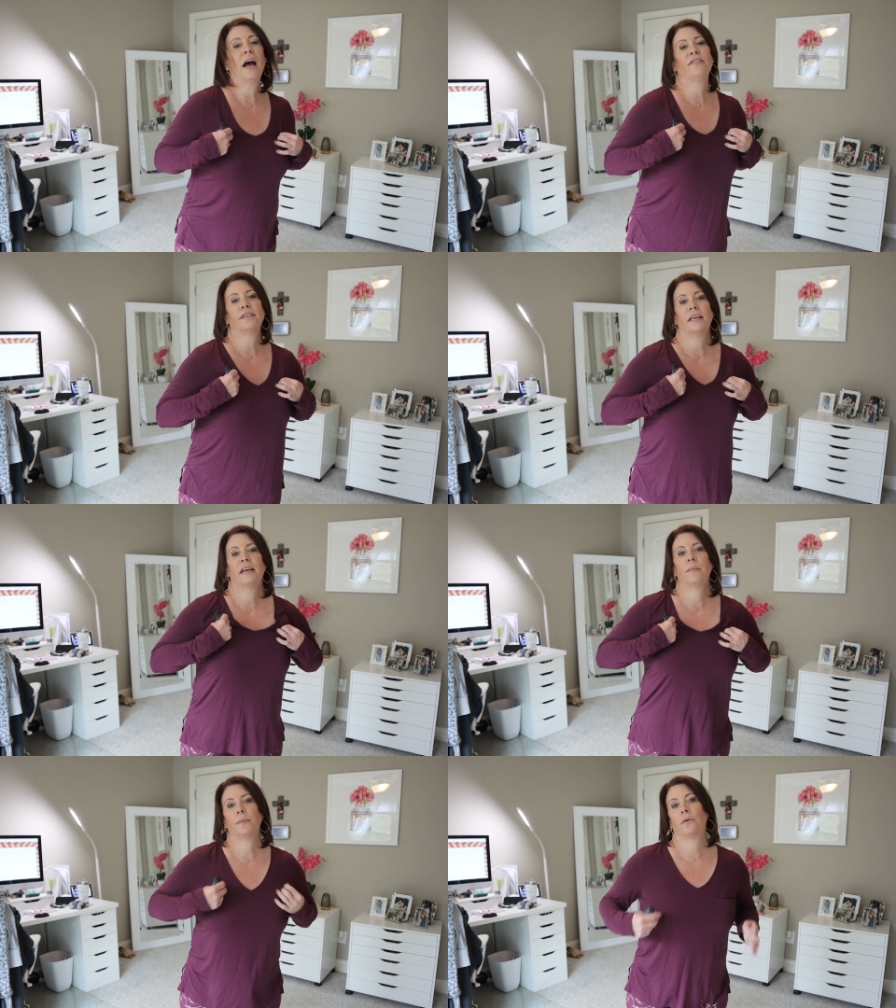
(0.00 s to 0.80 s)
Obviously
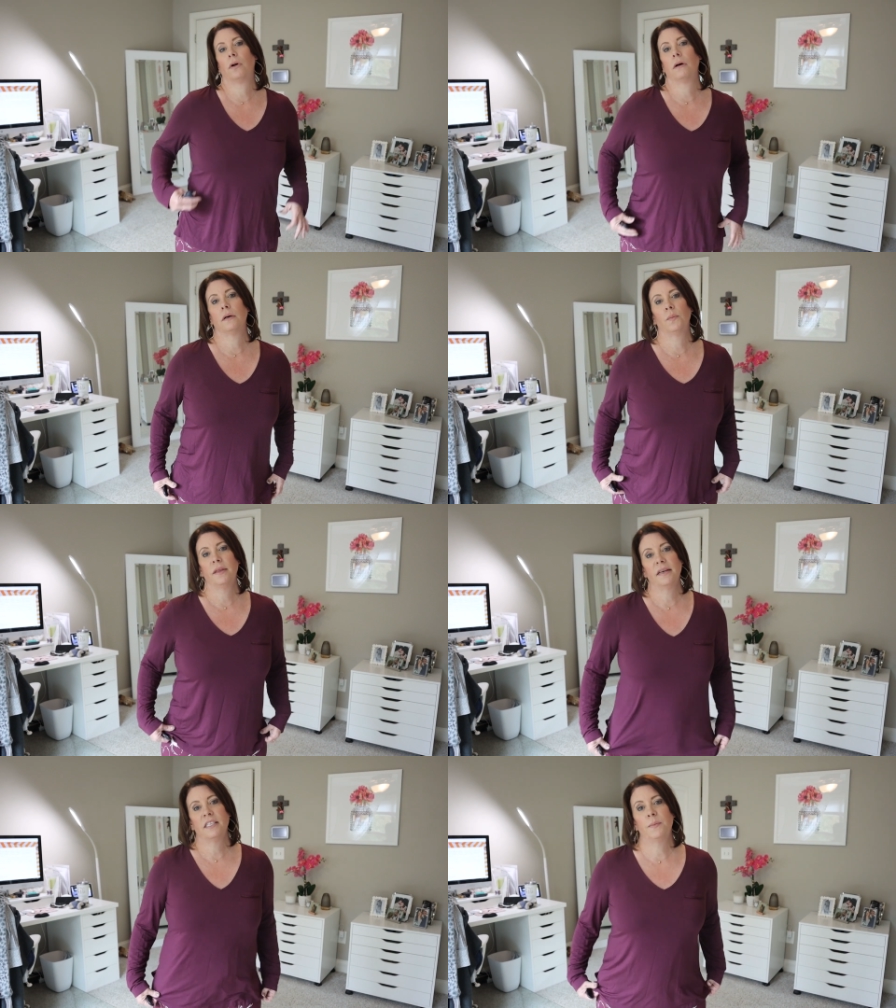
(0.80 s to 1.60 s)
I have my bra on
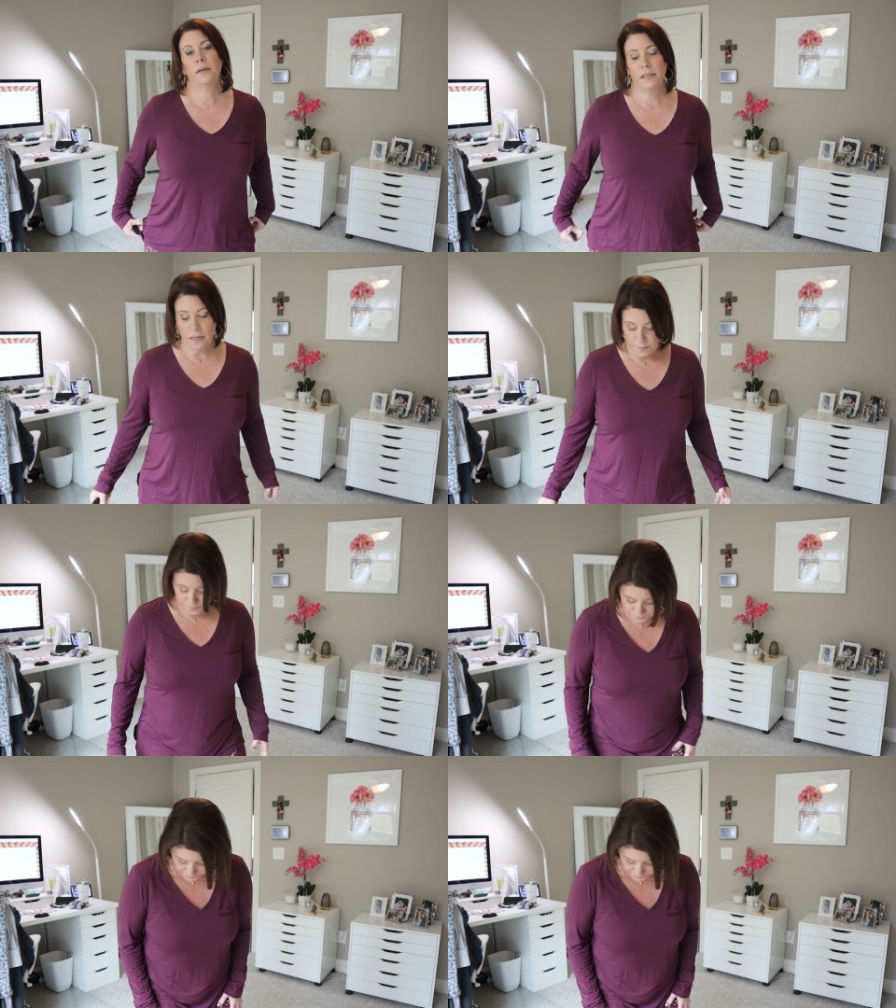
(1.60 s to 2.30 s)
with this, but um,